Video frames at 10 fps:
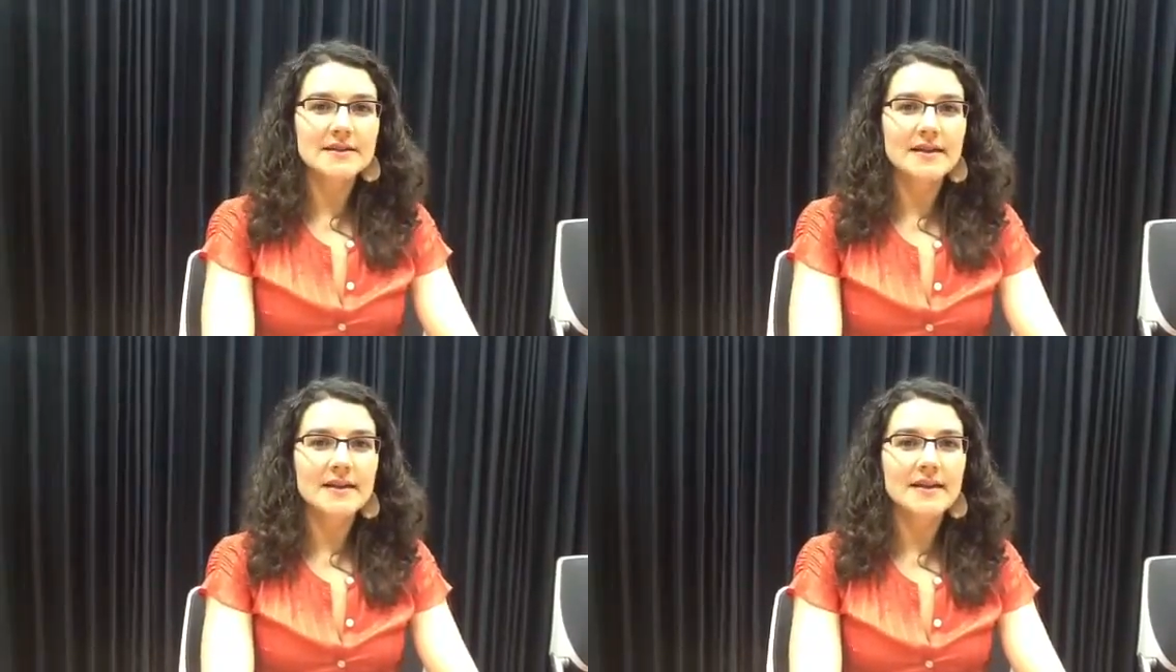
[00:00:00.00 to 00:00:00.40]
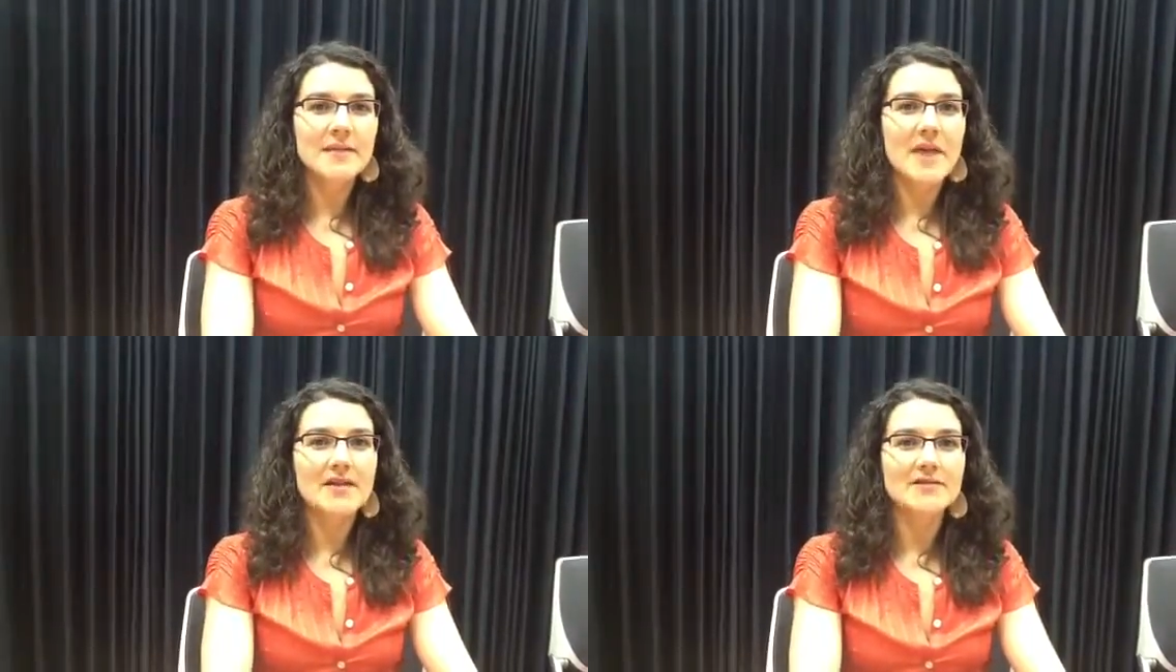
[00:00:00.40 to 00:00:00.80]
the
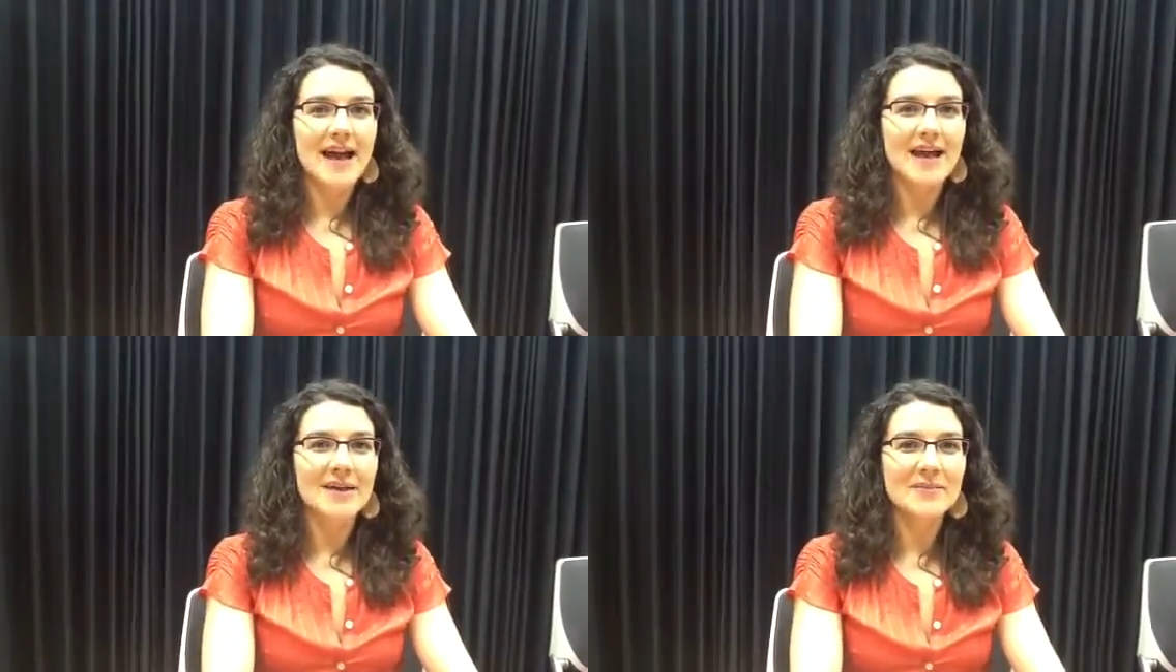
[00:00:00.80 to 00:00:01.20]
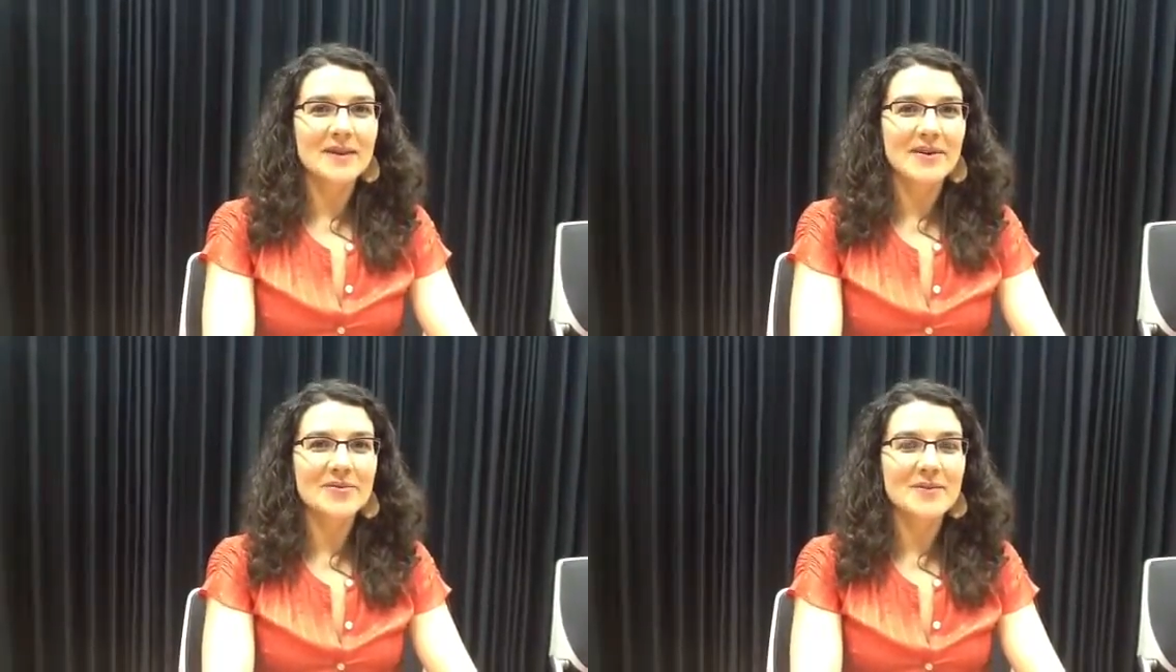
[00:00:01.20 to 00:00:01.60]
amount of time
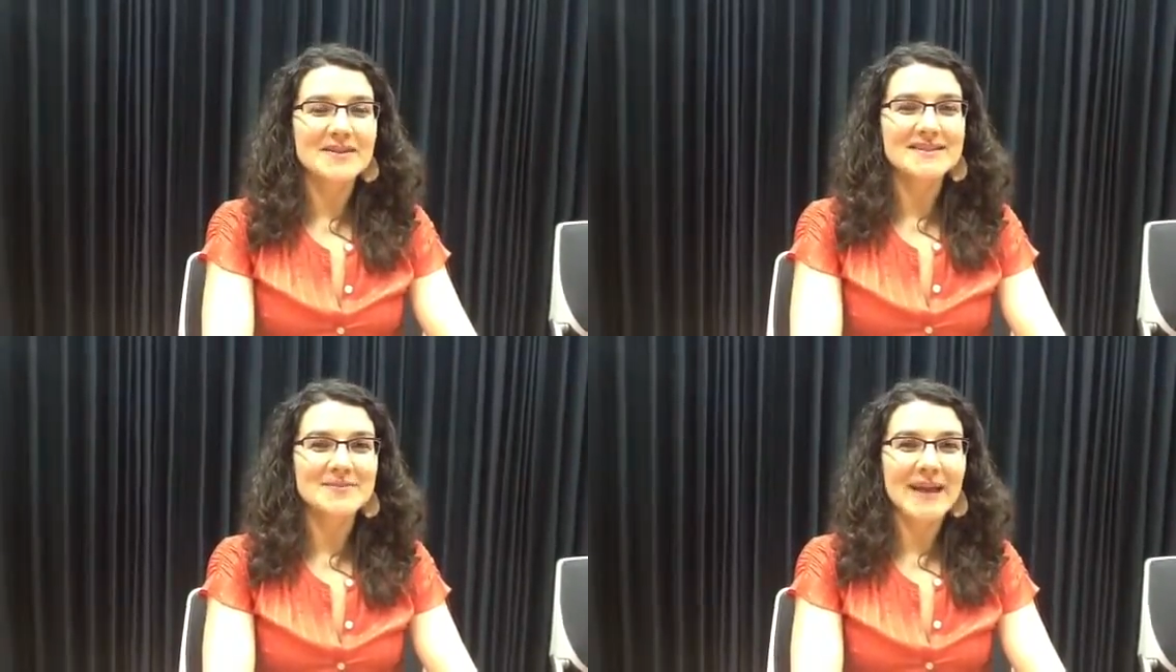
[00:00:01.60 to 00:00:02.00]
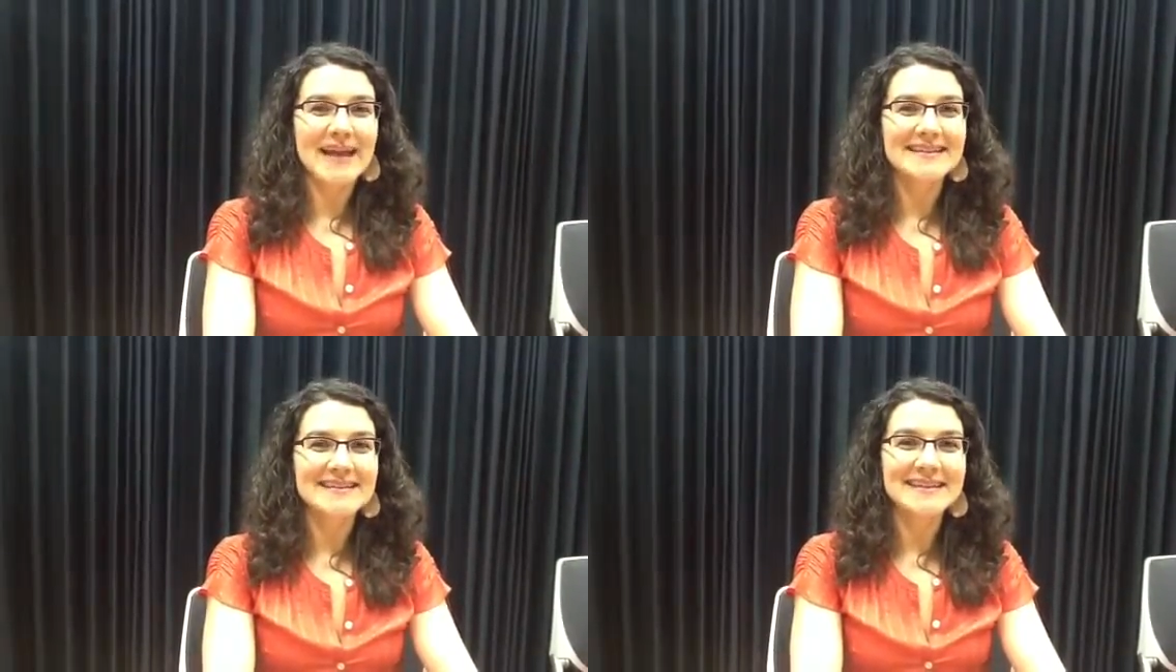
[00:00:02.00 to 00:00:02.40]
that women
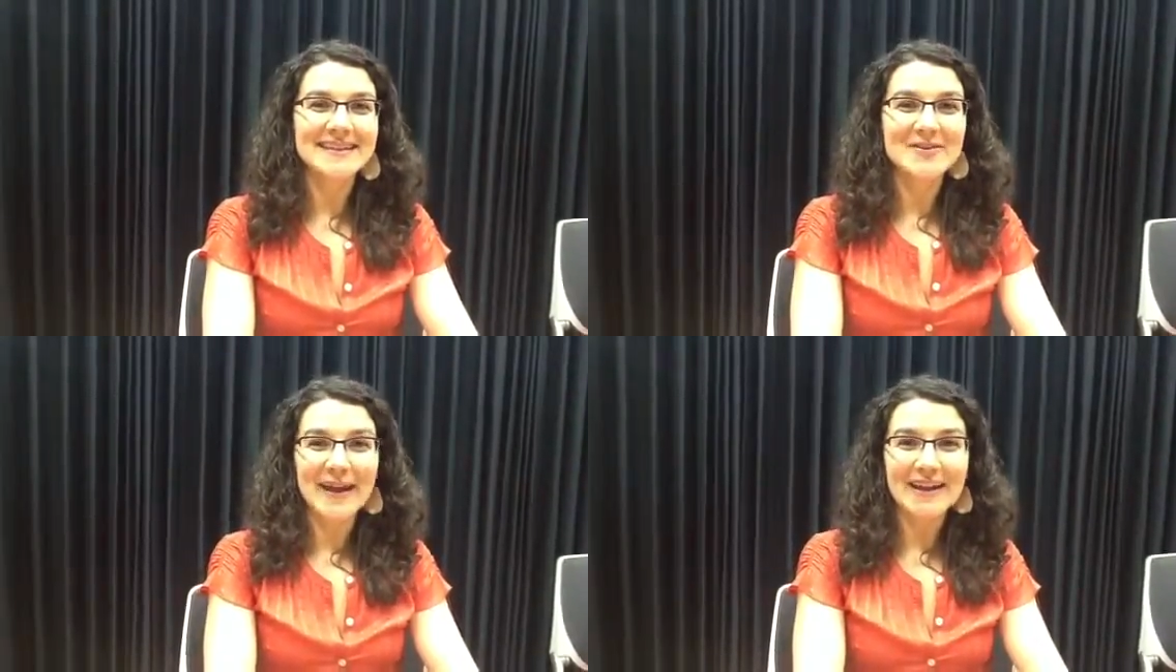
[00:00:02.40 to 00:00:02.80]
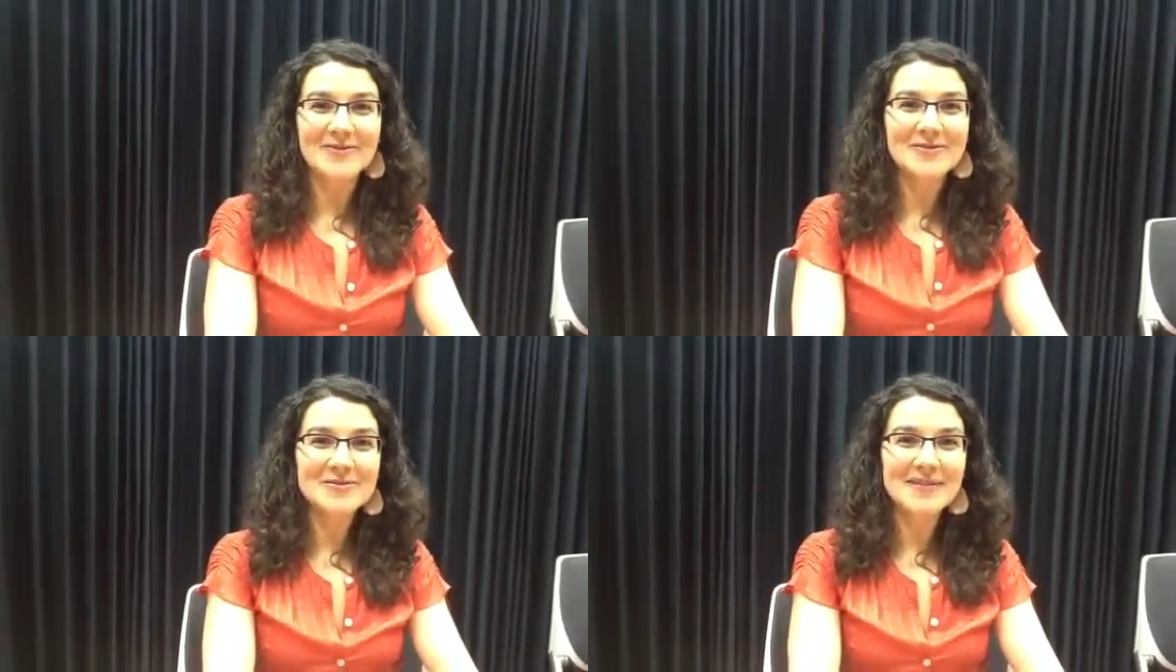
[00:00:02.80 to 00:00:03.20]
spend in the waiting
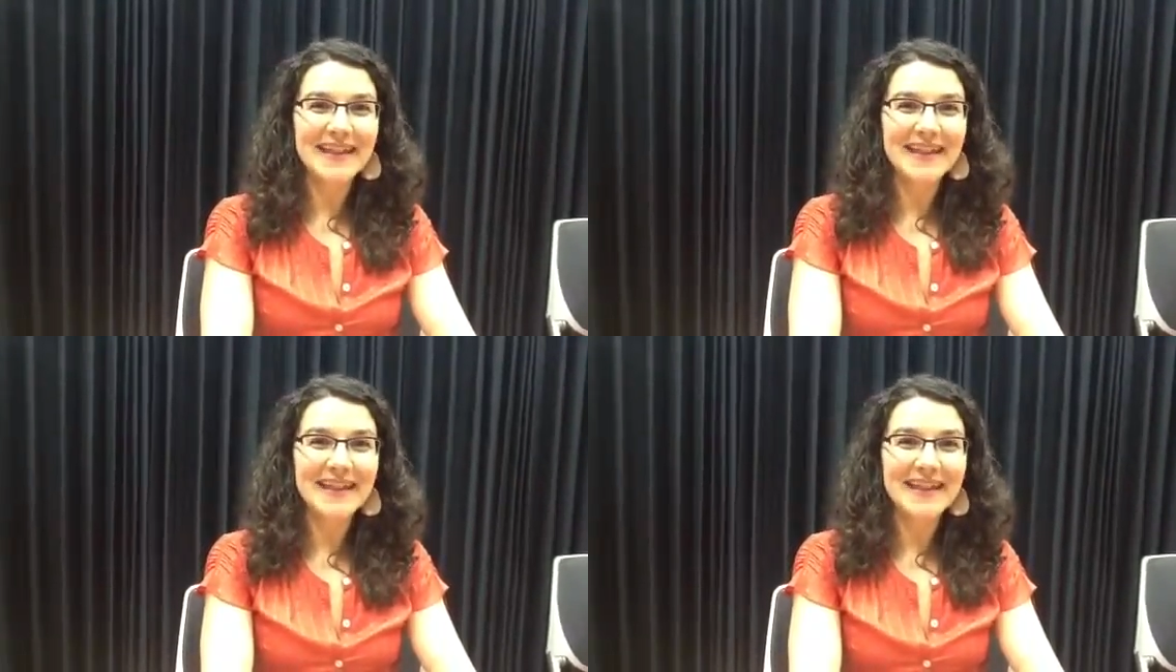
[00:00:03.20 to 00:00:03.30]
room.